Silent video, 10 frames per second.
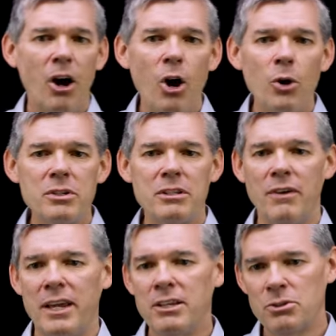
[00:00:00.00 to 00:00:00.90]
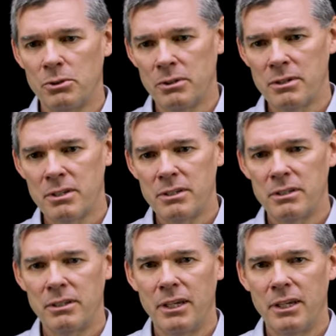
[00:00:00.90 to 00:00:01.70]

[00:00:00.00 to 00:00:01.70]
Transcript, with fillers: a host of angels.